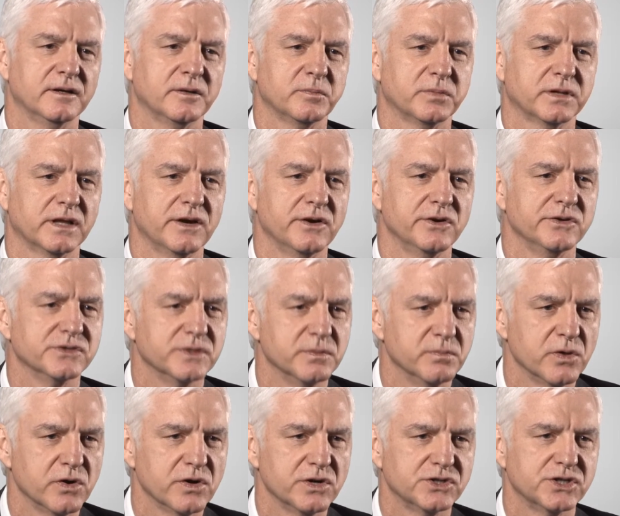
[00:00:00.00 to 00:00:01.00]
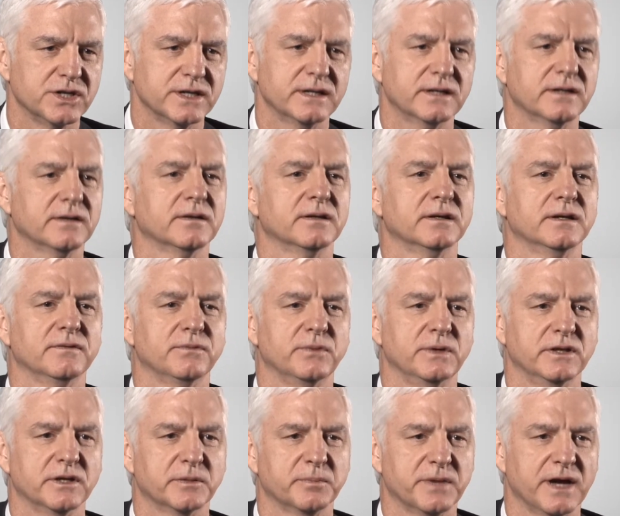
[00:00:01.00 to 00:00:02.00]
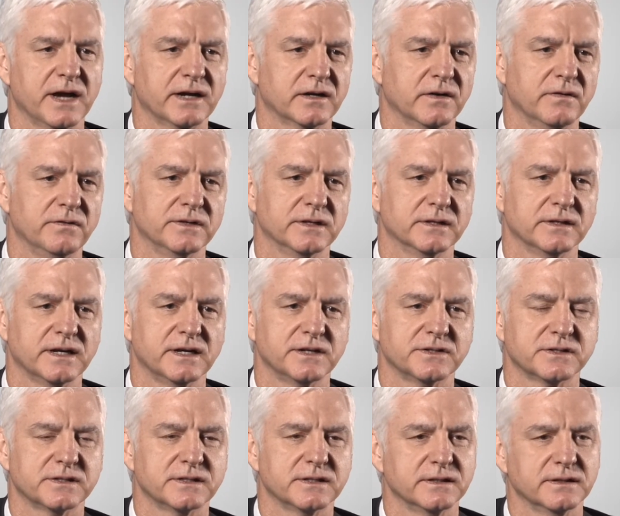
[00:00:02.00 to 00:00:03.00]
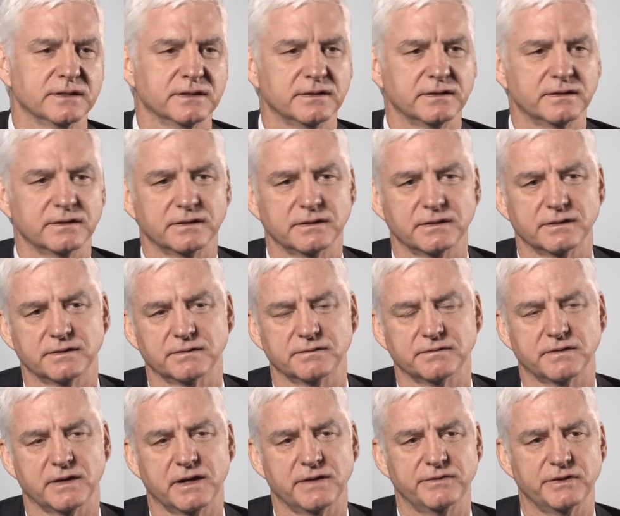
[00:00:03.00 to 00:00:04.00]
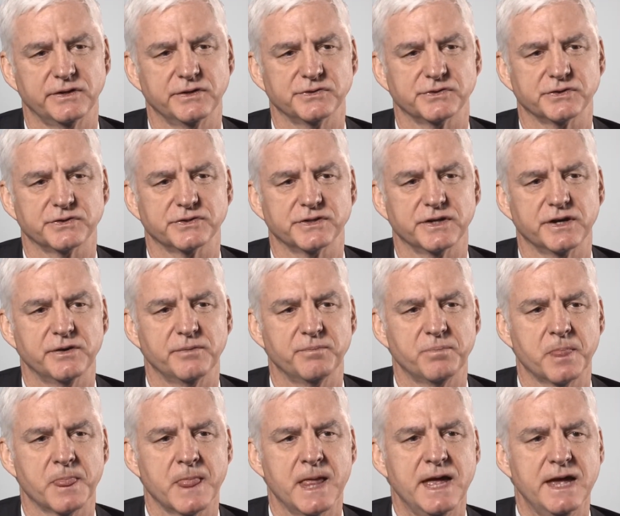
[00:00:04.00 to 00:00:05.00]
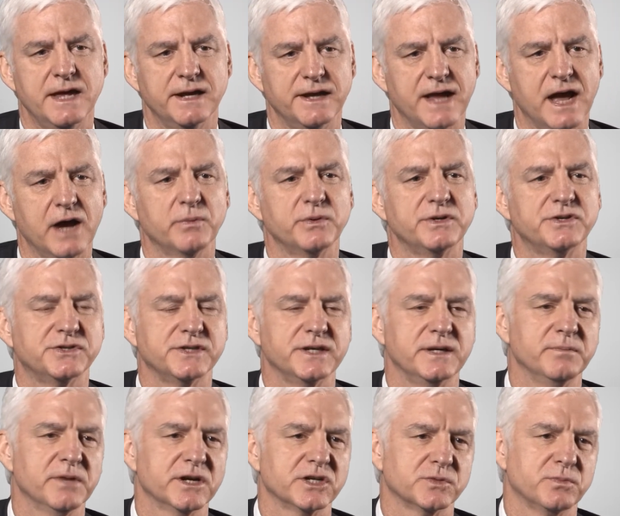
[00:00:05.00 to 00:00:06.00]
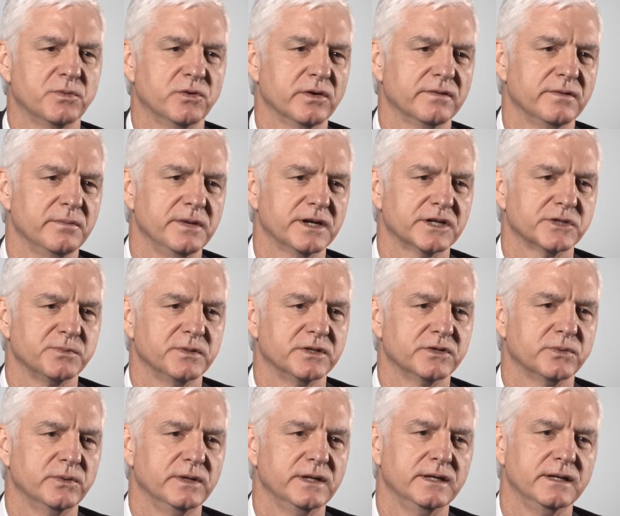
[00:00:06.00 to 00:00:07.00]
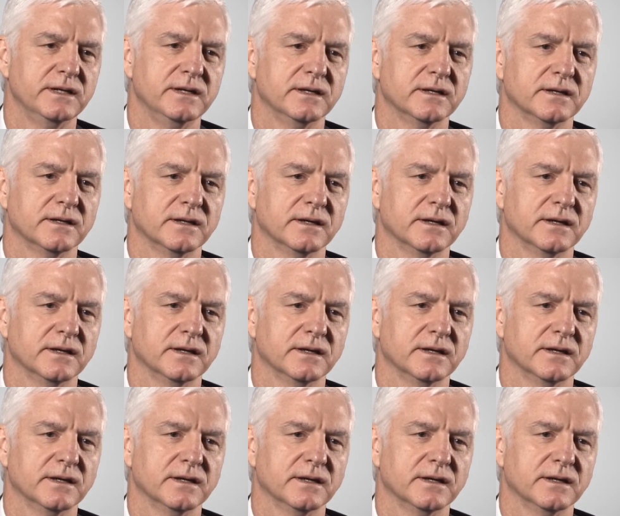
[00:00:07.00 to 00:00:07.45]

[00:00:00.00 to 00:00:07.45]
players emerging if we look back over the last 5 years or so. Now we see much more of a mix between